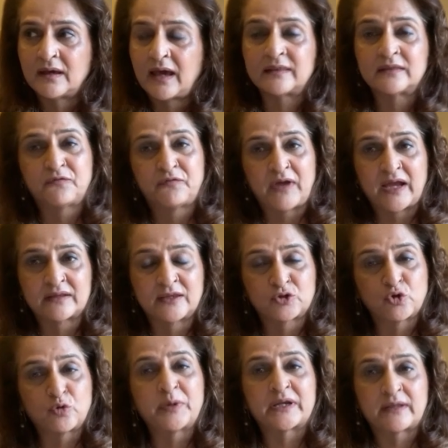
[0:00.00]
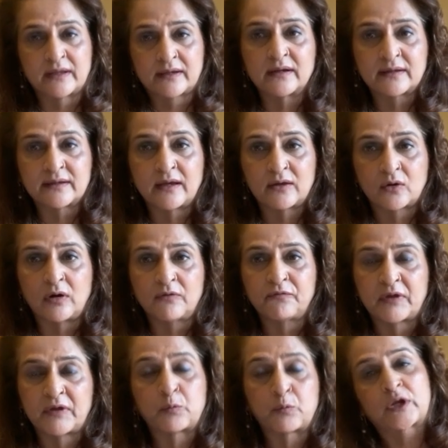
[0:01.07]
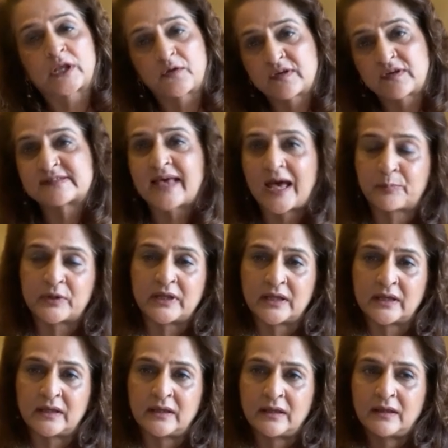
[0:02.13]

and the fact that you'll be taken care of and whatever is happening